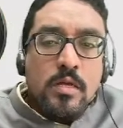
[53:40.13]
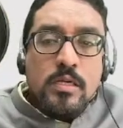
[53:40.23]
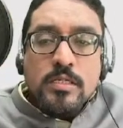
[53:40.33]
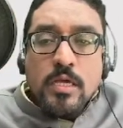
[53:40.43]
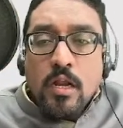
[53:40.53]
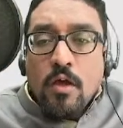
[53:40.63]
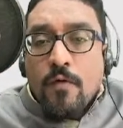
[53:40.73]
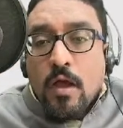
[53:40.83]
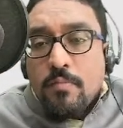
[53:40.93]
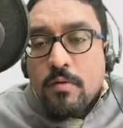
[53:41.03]
son of
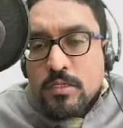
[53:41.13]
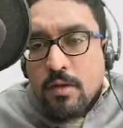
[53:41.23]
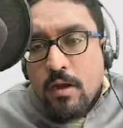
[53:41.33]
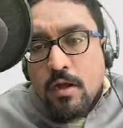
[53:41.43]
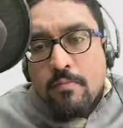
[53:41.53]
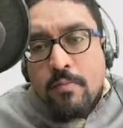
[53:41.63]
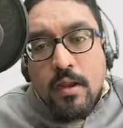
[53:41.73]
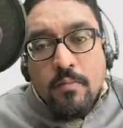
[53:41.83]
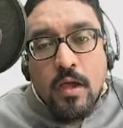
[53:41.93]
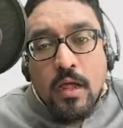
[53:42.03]
Akbar's commander
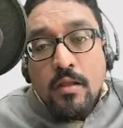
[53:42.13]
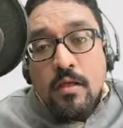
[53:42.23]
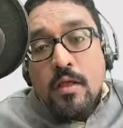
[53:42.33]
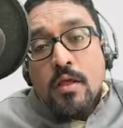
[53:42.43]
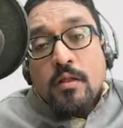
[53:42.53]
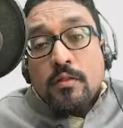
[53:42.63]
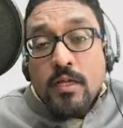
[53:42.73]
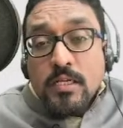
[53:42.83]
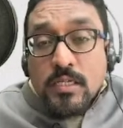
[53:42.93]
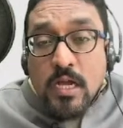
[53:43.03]
Bairam Khan.
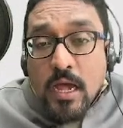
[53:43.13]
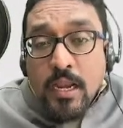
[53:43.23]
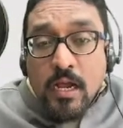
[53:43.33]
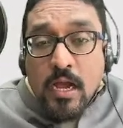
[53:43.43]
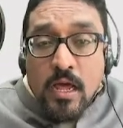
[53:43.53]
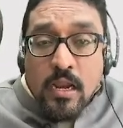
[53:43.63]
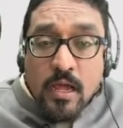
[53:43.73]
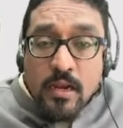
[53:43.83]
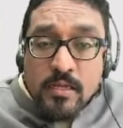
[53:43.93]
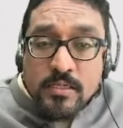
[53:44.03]
This Khane
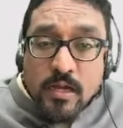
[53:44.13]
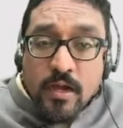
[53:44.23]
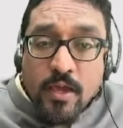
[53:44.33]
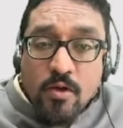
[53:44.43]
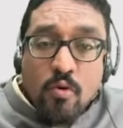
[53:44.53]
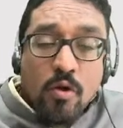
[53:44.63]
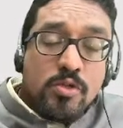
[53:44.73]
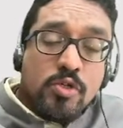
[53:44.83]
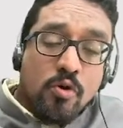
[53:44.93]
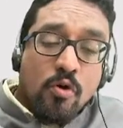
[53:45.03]
Khanan is the guy who
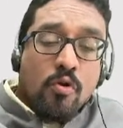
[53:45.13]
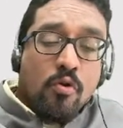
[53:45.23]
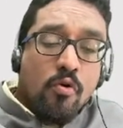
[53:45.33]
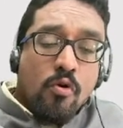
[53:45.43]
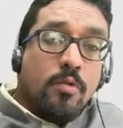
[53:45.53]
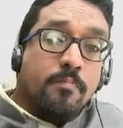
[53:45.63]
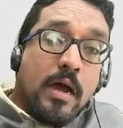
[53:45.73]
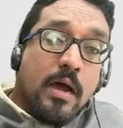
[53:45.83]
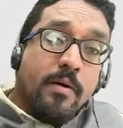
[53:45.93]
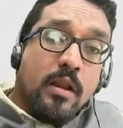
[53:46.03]
also wrote
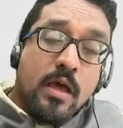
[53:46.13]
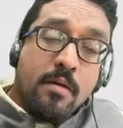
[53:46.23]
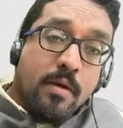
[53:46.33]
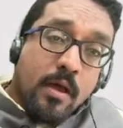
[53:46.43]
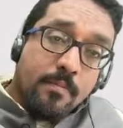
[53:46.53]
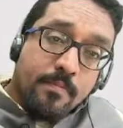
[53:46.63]
Babarnama,